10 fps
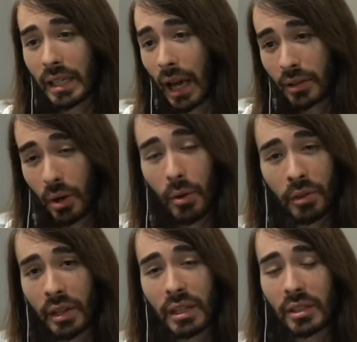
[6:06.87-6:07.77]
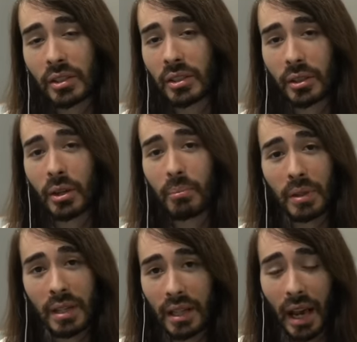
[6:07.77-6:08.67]
I don't think he is still
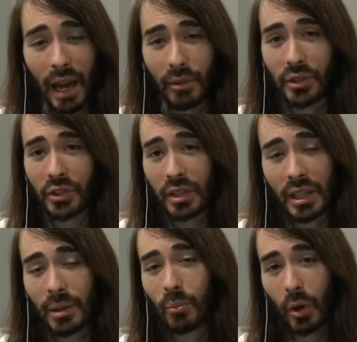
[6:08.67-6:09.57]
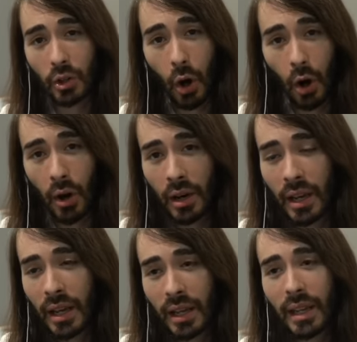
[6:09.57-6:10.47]
competing. I haven't seen him return.
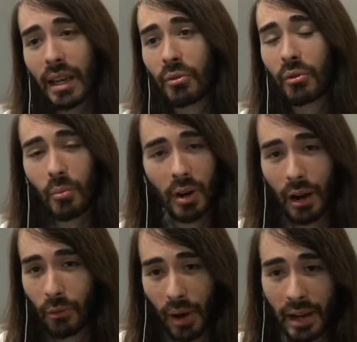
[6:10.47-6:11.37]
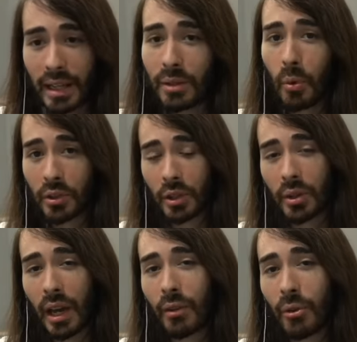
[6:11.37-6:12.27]
And from what I've read, he was
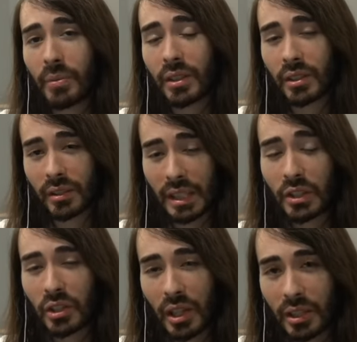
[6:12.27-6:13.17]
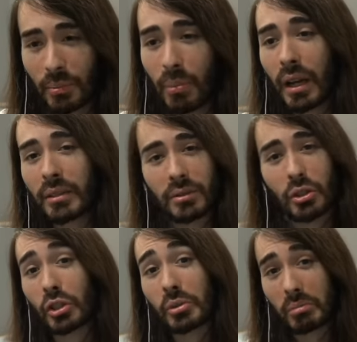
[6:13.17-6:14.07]
okay from this incident, but
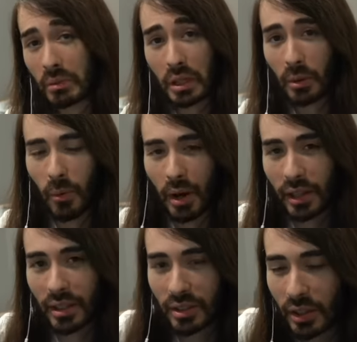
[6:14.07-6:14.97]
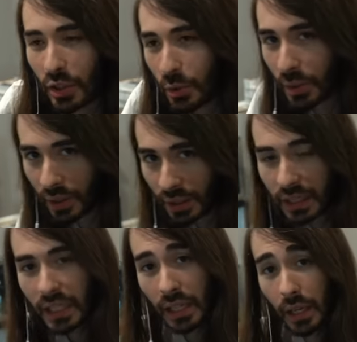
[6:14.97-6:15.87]
just didn't want to continue in the
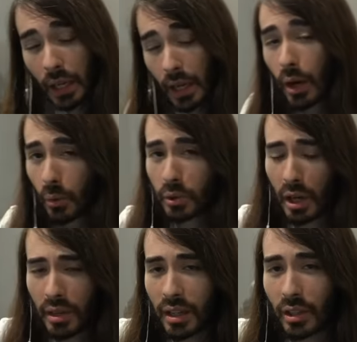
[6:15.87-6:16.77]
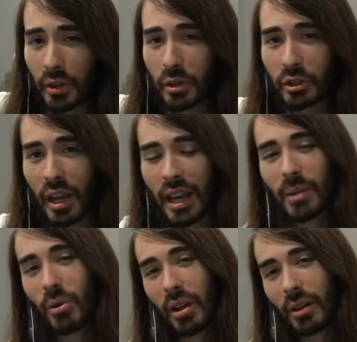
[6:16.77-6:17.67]
league, which I think is
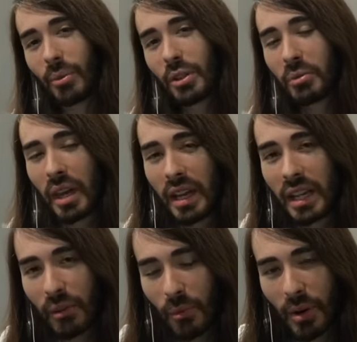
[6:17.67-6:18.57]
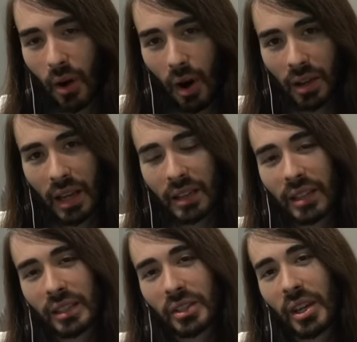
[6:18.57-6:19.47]
understandable. When you take a hit from a car like
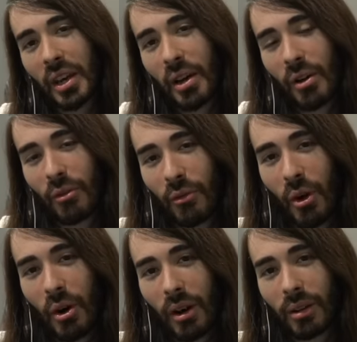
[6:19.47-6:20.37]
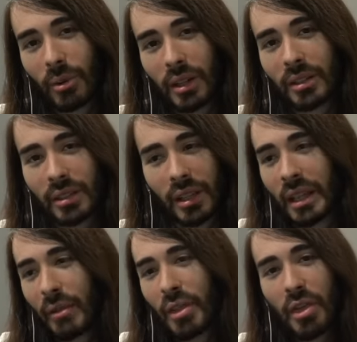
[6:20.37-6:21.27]
this for what is
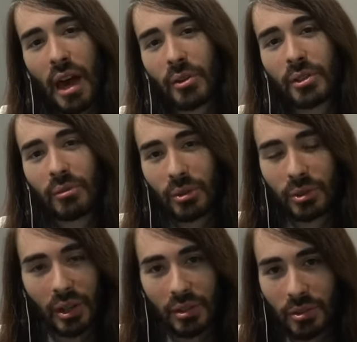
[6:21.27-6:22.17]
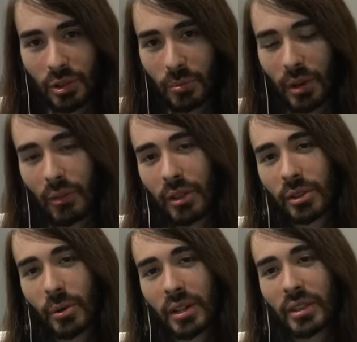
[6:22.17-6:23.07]
11,000 views on YouTube, whatever
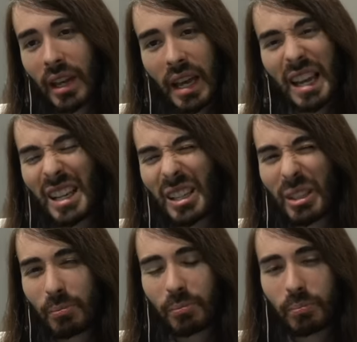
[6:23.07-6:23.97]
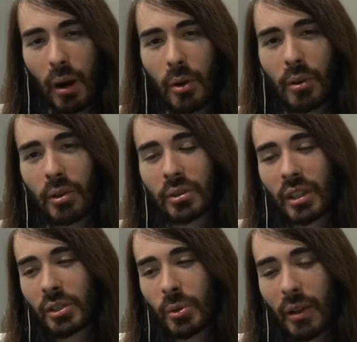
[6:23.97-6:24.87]
this was, it's probably one of those
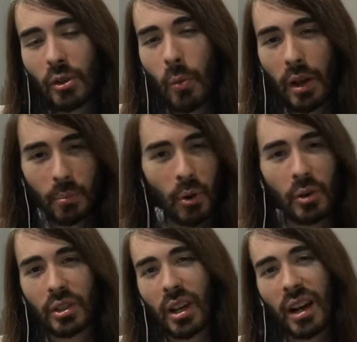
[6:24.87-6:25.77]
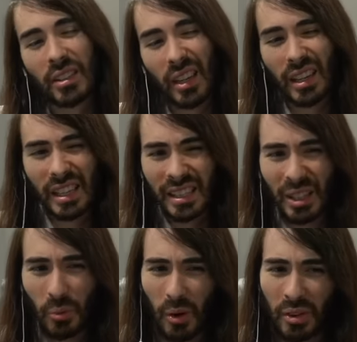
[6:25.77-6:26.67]
things we have to weigh the pros and cons like, is
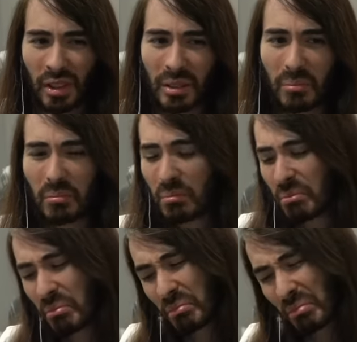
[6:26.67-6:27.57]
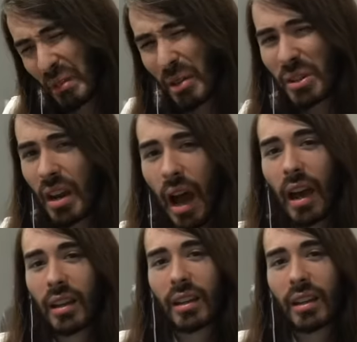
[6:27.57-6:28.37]
it worth it? Maybe not.